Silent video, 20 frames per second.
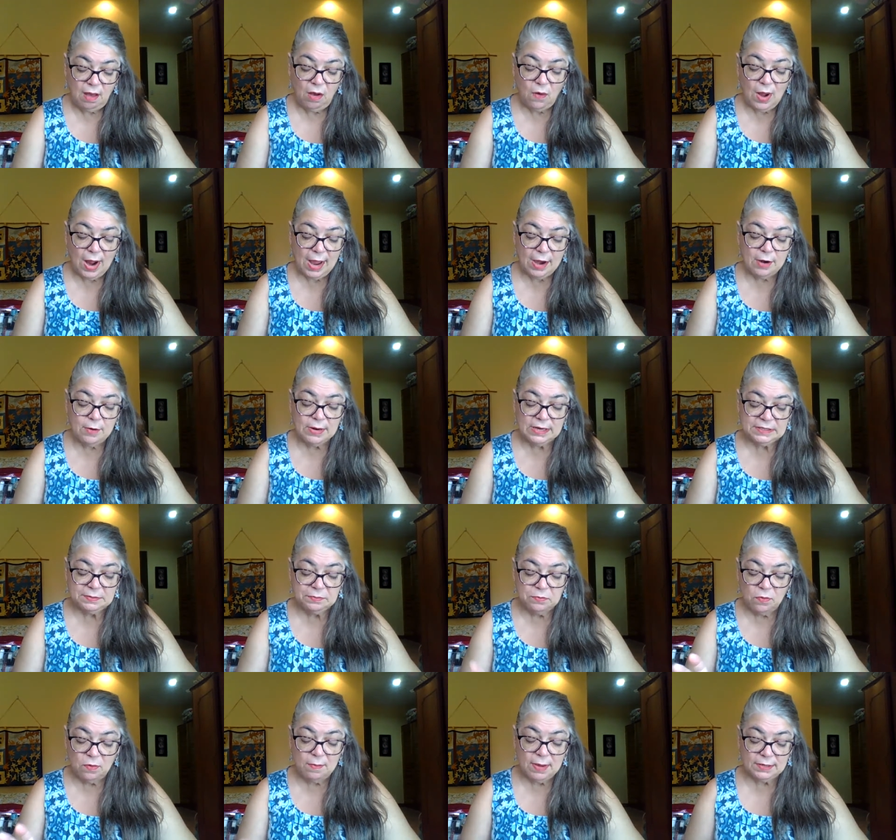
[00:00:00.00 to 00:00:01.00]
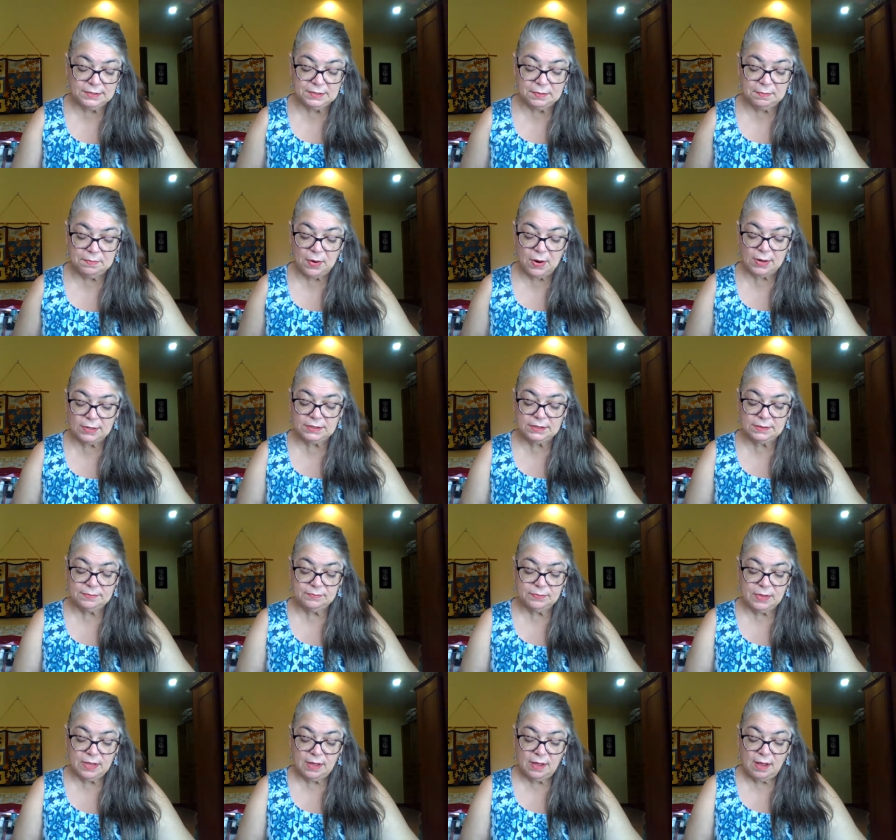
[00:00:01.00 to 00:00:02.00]
oh, I got to read some more Muslim parts.
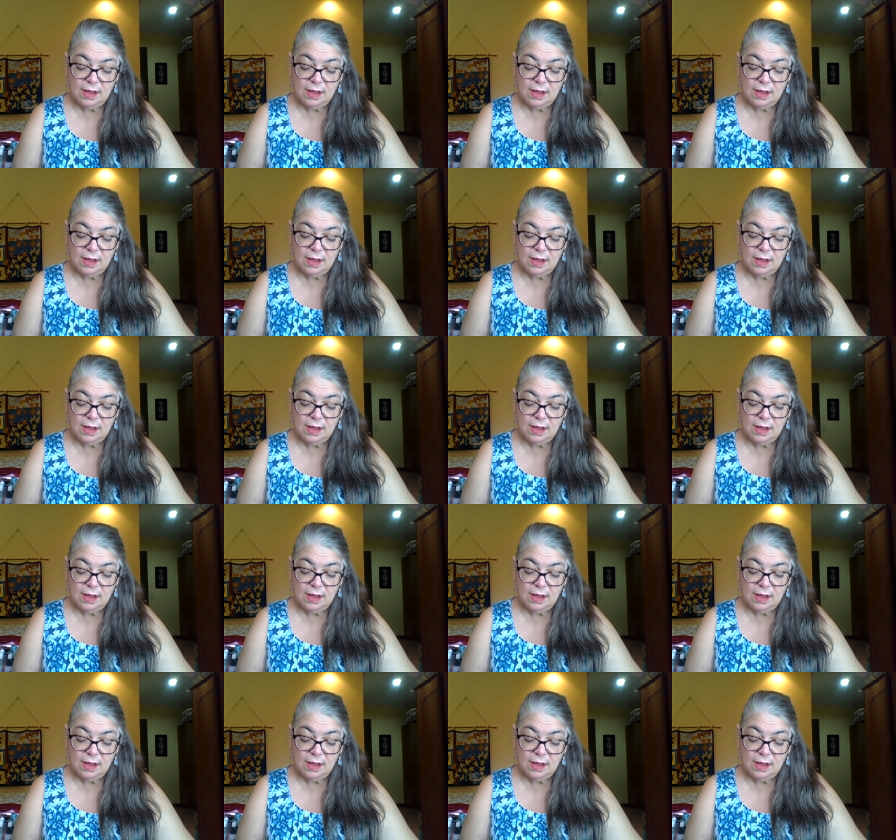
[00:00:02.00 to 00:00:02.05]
